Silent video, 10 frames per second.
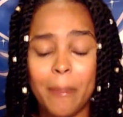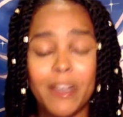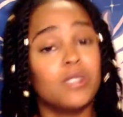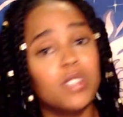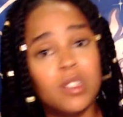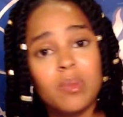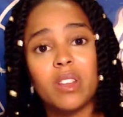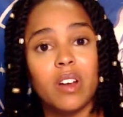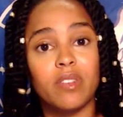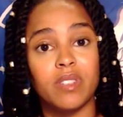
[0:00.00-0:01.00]
Because there's going to be a
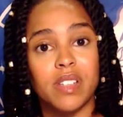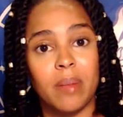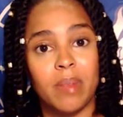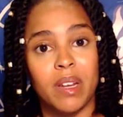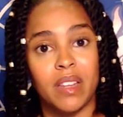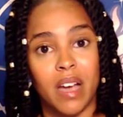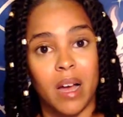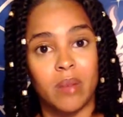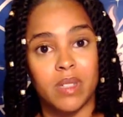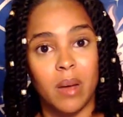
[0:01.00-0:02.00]
lot of resentment that
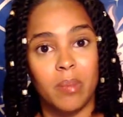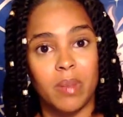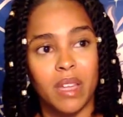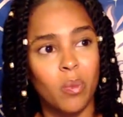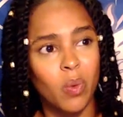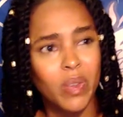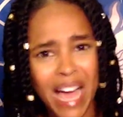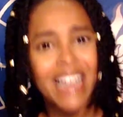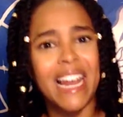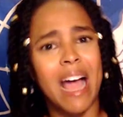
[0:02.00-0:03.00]
comes up. You're like, well,
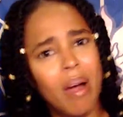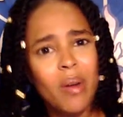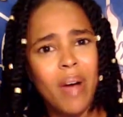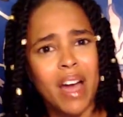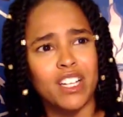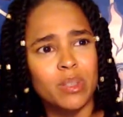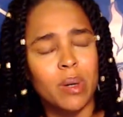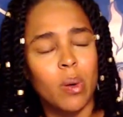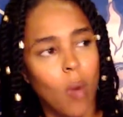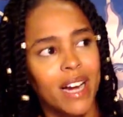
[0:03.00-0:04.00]
yeah, now I know how to do
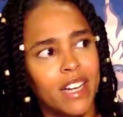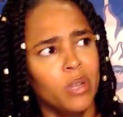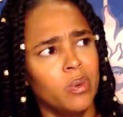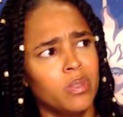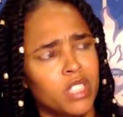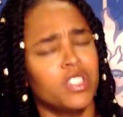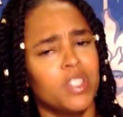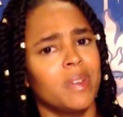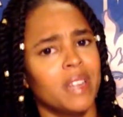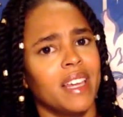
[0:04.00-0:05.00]
it. Why didn't you just
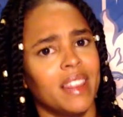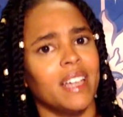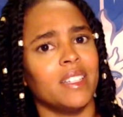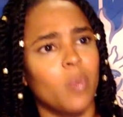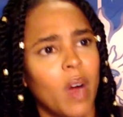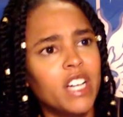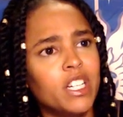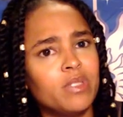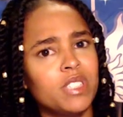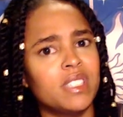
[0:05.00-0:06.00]
do it like this? Why didn't
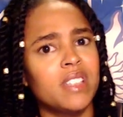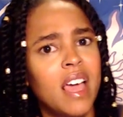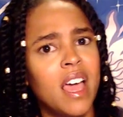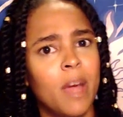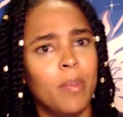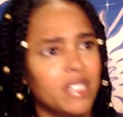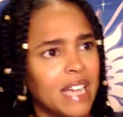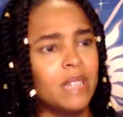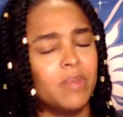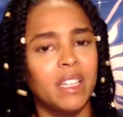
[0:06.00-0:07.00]
you just
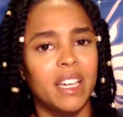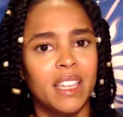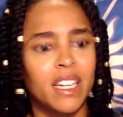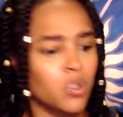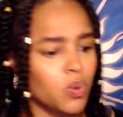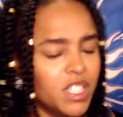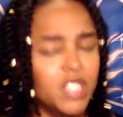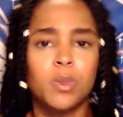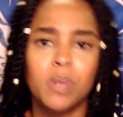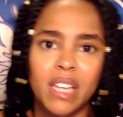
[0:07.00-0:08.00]
protect me like this or
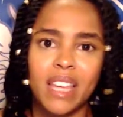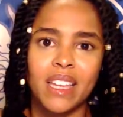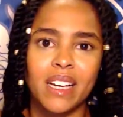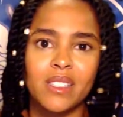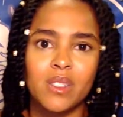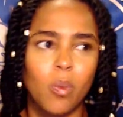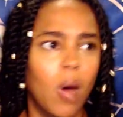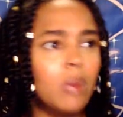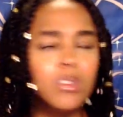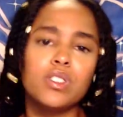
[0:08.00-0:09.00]
teach me like this?
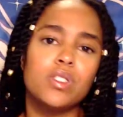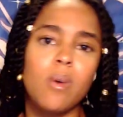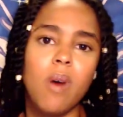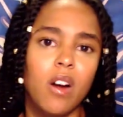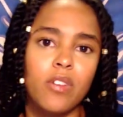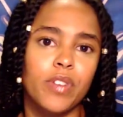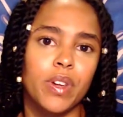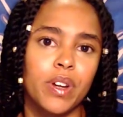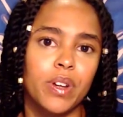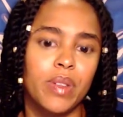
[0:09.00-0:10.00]
Why was it so hard for you
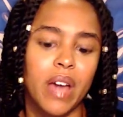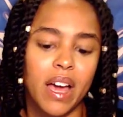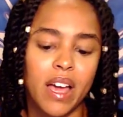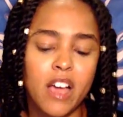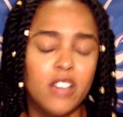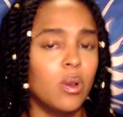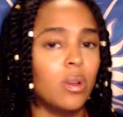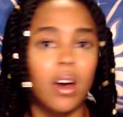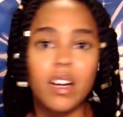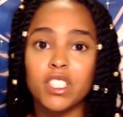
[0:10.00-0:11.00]
to do that? So a
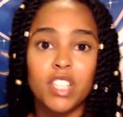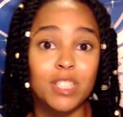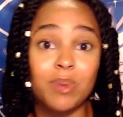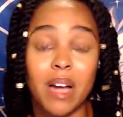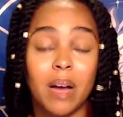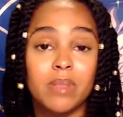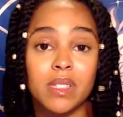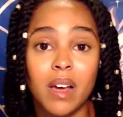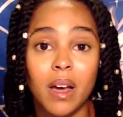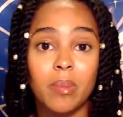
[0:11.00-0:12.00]
lot of judgment comes
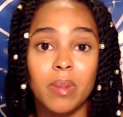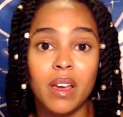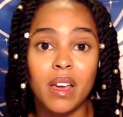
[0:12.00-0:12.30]
up.